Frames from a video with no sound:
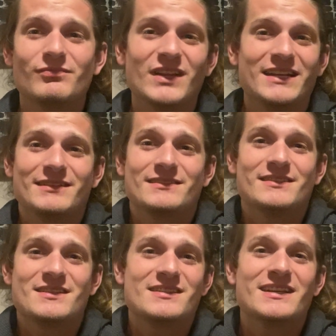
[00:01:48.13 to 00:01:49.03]
like
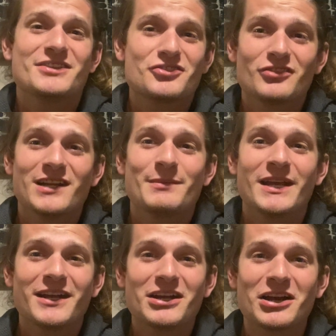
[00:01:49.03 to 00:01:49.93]
6 Graham
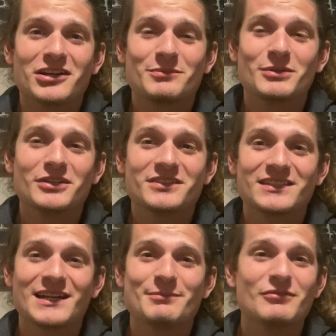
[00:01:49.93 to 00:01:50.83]
Hancock books,
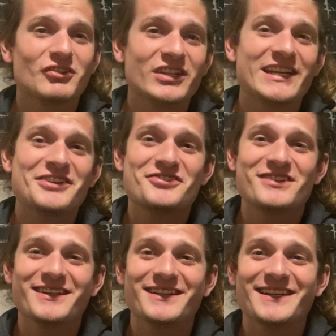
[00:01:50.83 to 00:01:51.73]
and I'm really
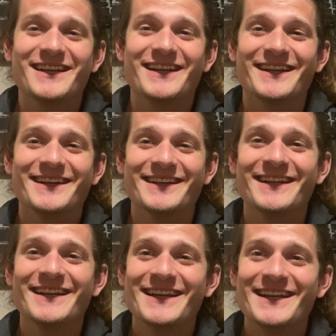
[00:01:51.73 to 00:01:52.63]
interested in